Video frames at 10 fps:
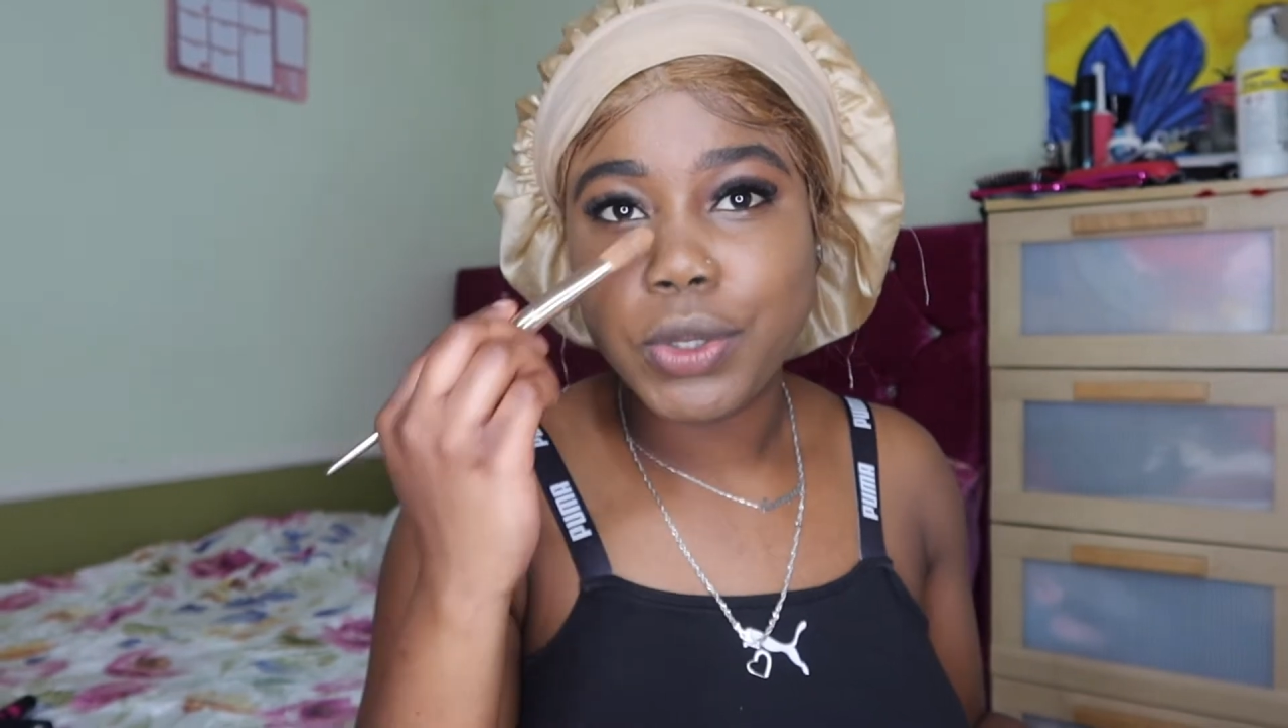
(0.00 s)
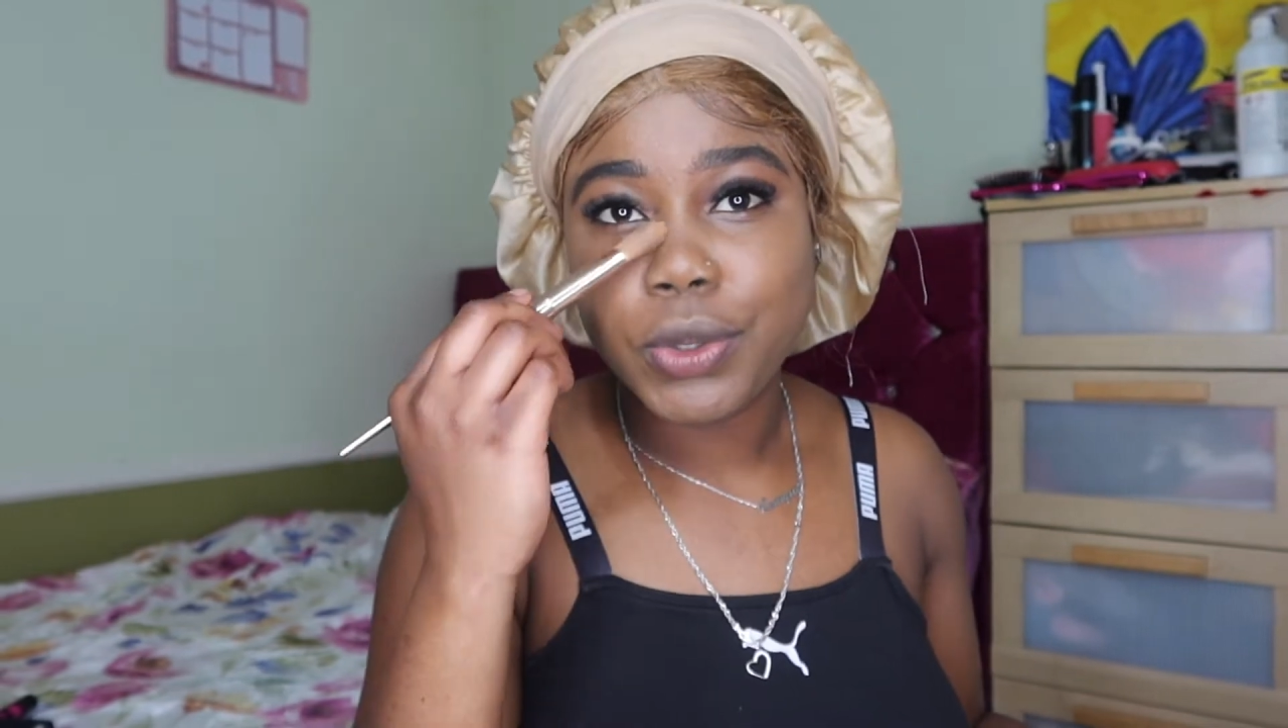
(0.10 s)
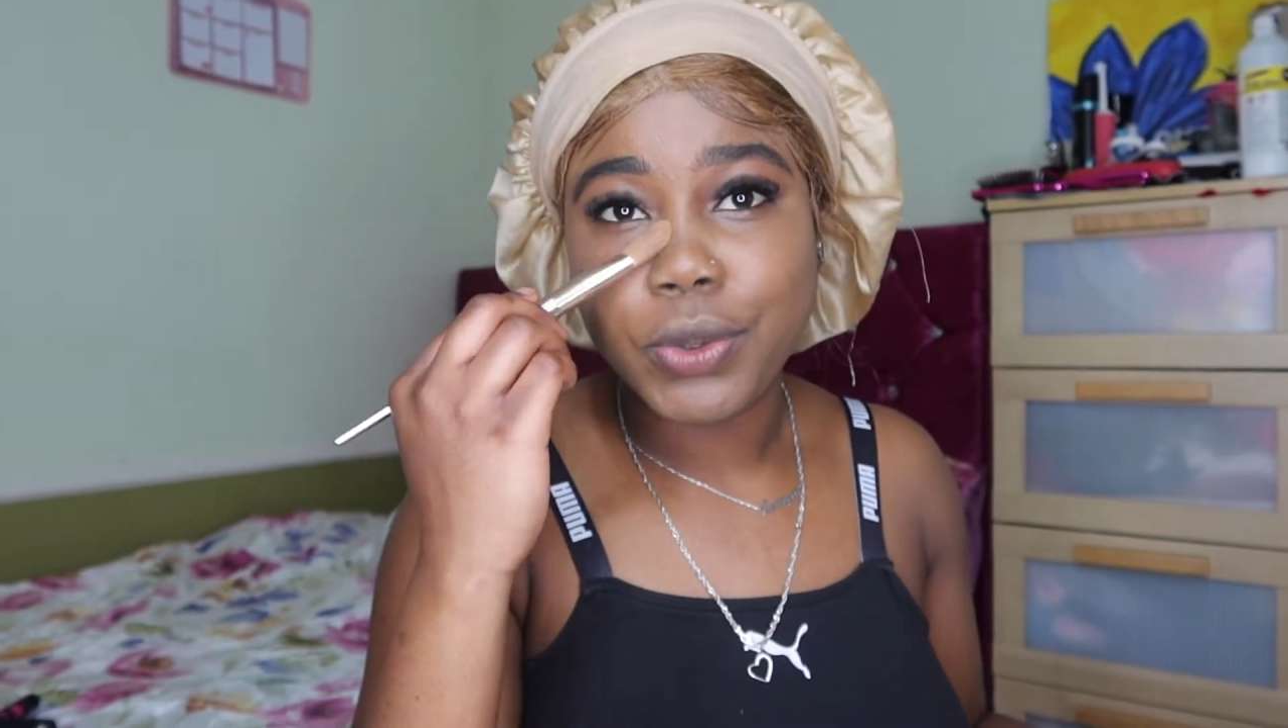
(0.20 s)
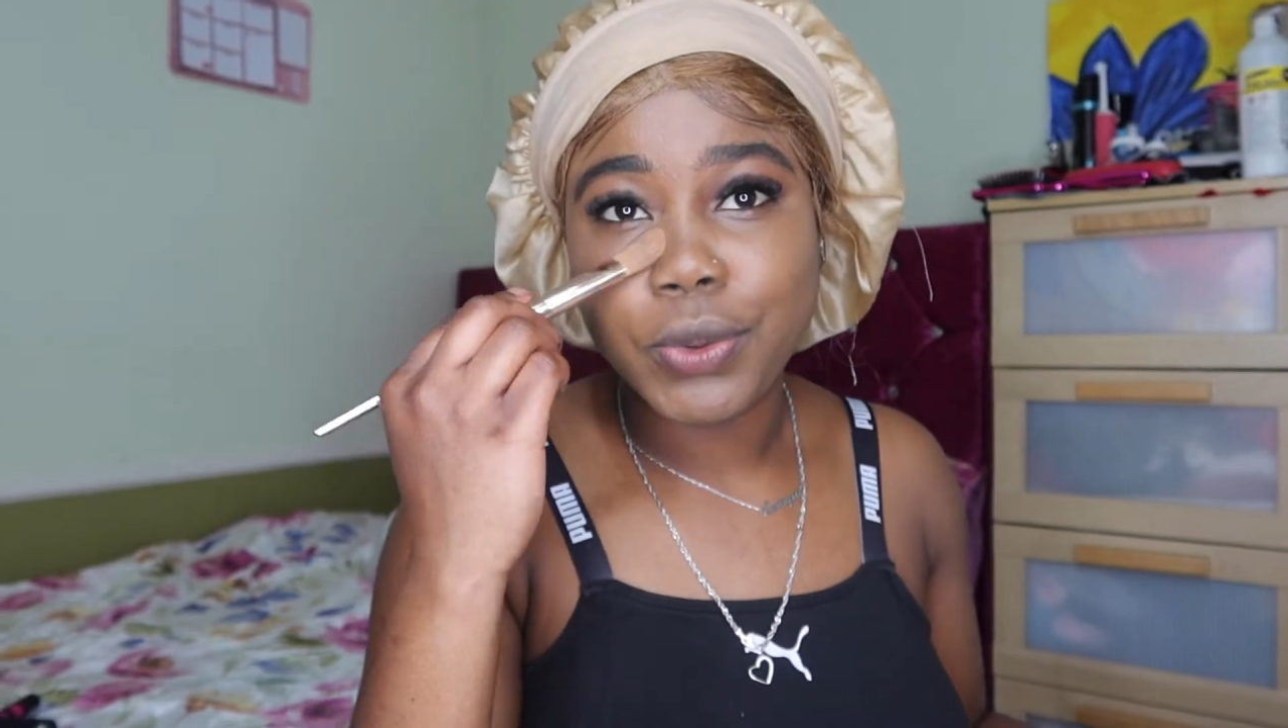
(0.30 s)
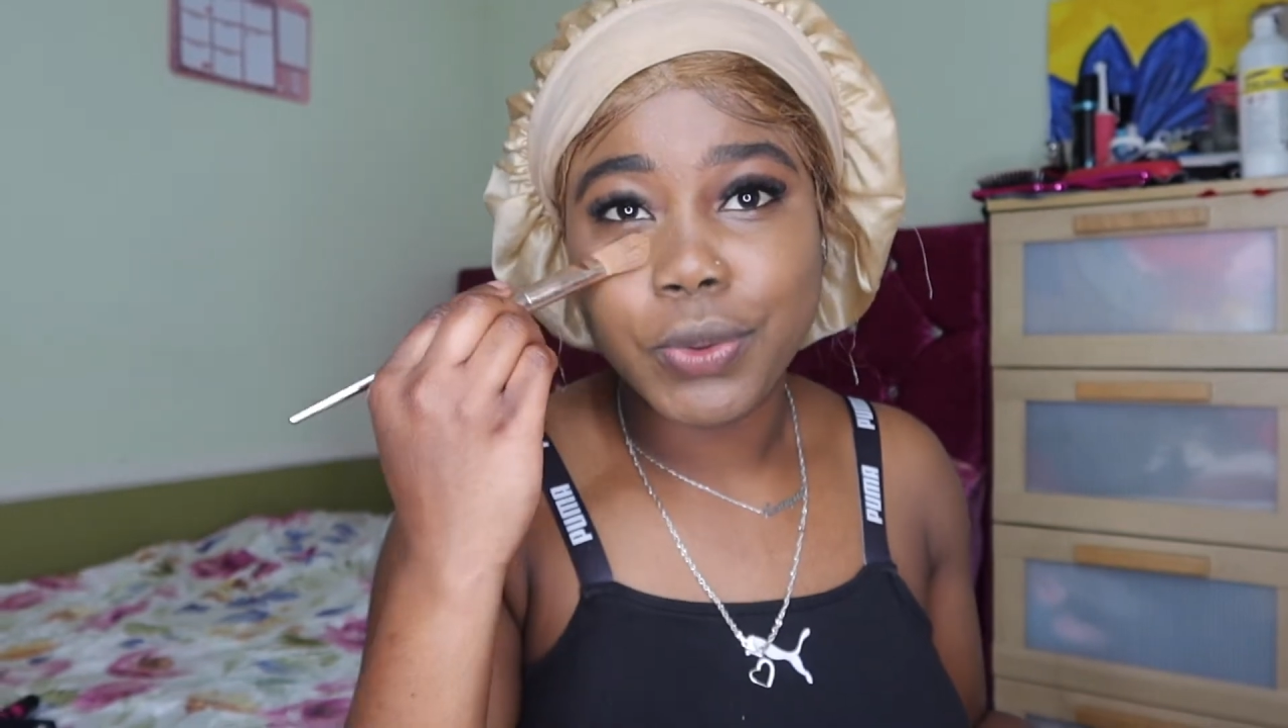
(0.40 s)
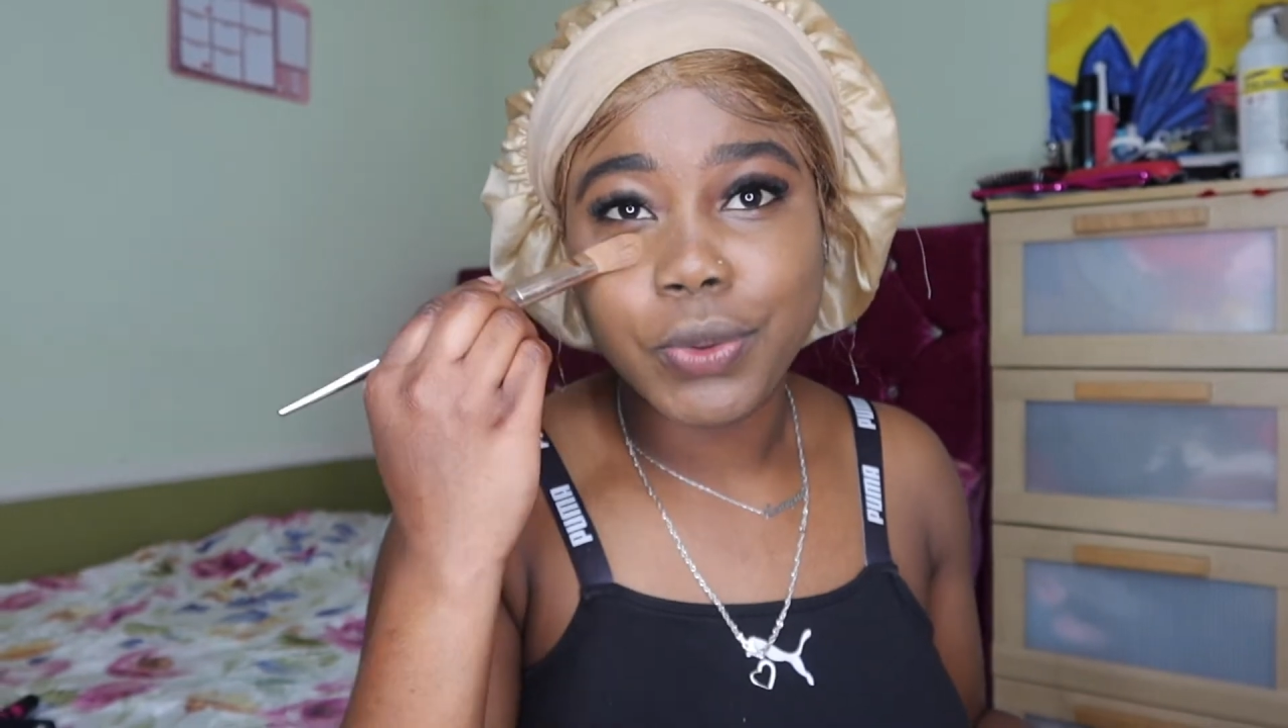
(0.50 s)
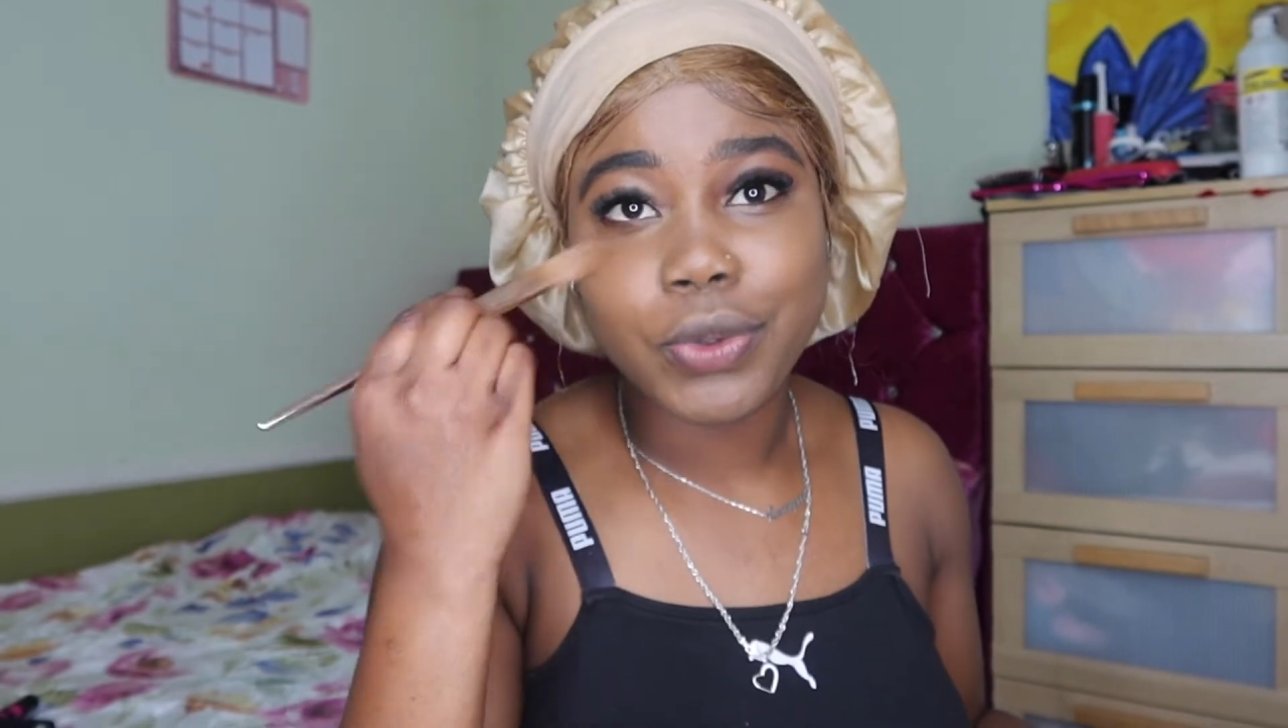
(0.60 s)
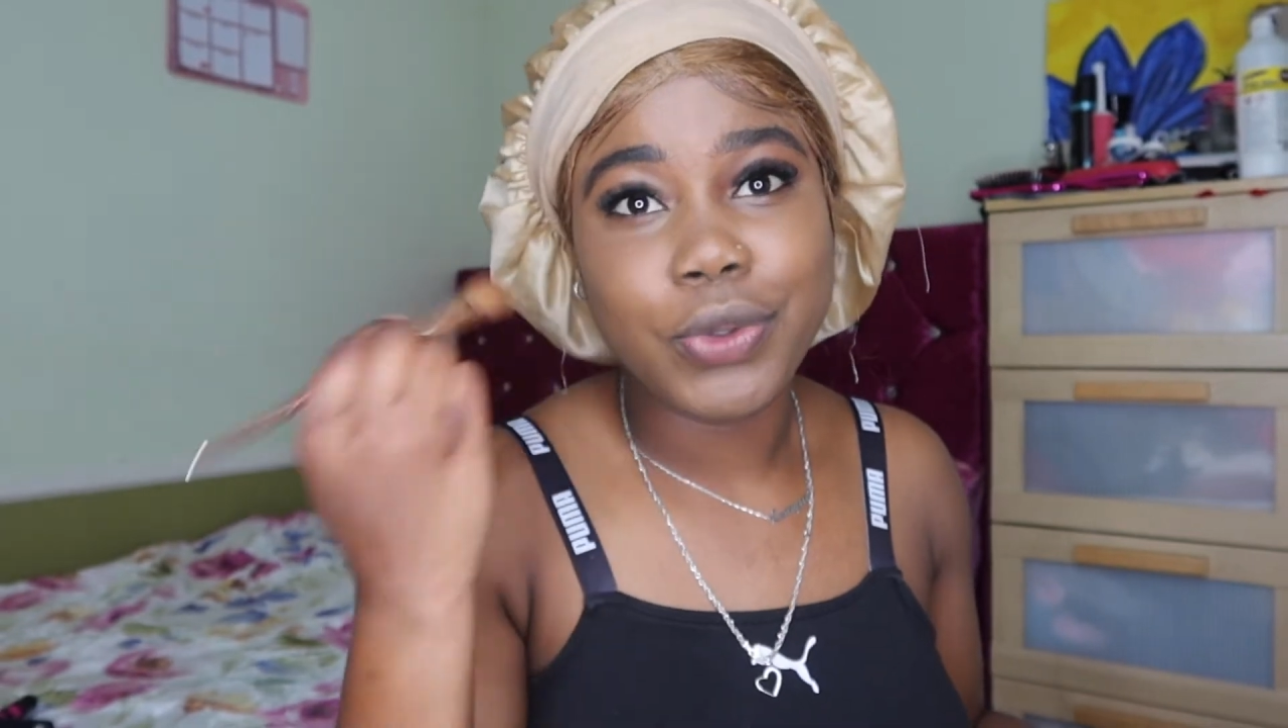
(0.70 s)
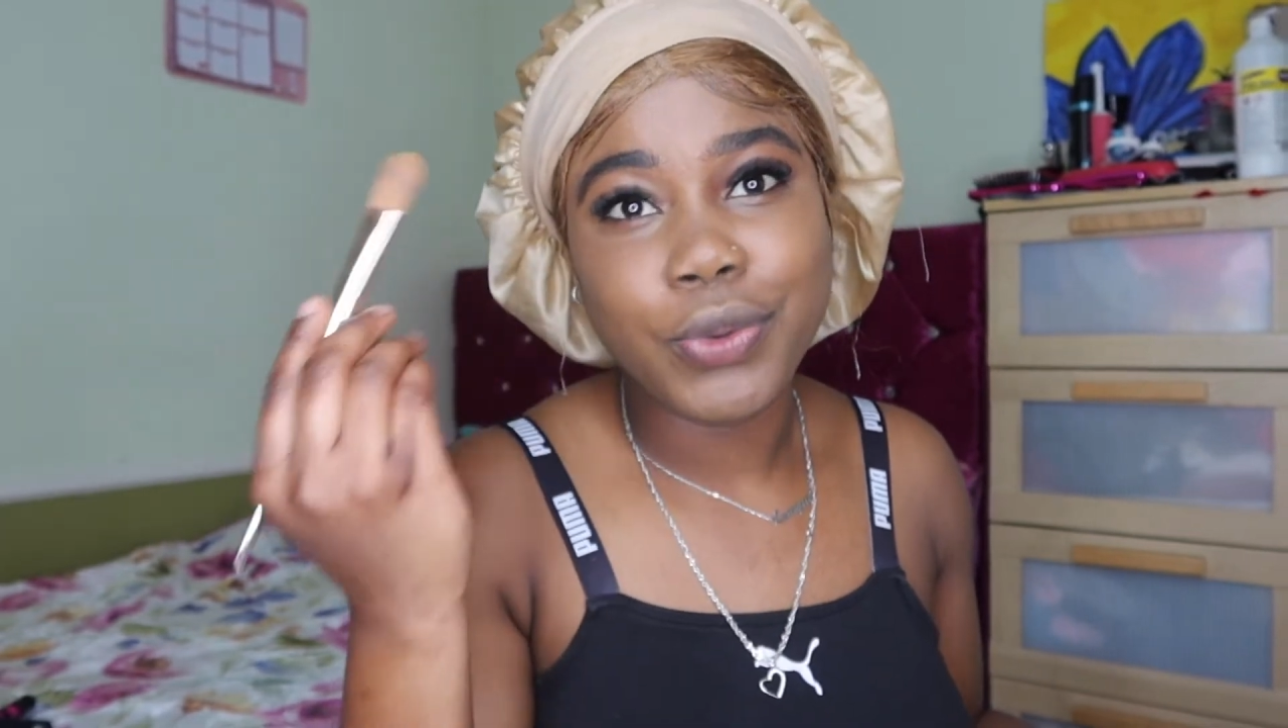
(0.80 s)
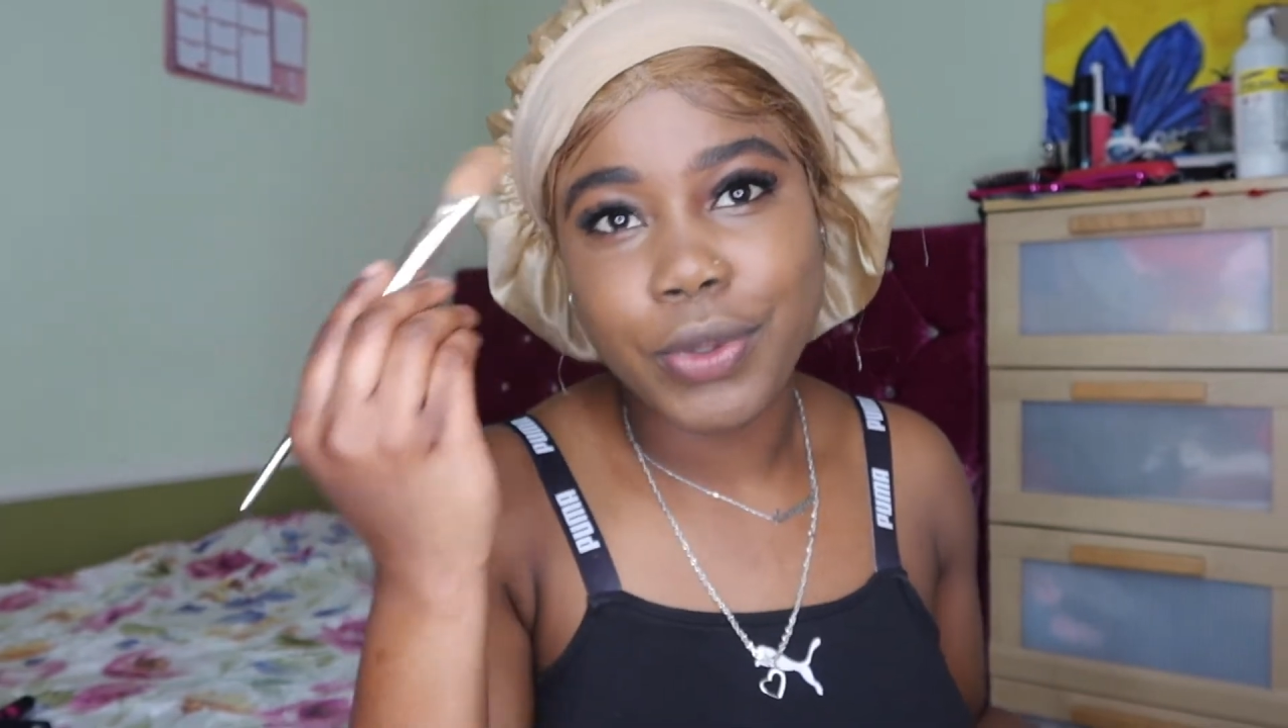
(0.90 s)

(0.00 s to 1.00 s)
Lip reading: do